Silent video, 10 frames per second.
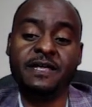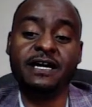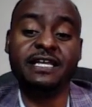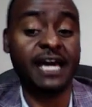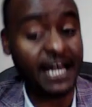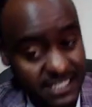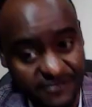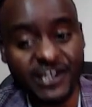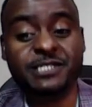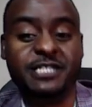
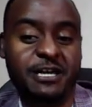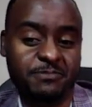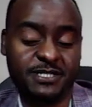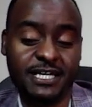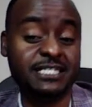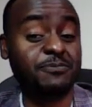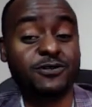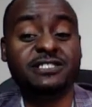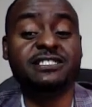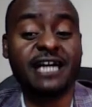deactivate them. It's
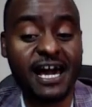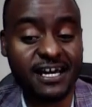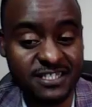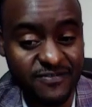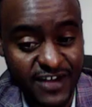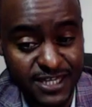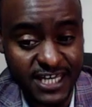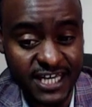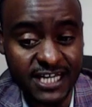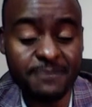about
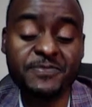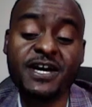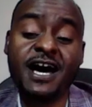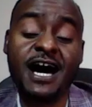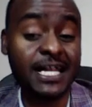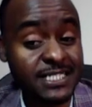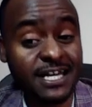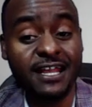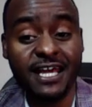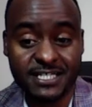deactivating
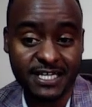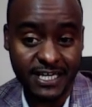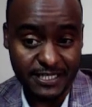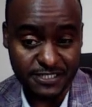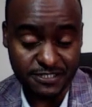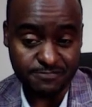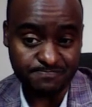unselected cases.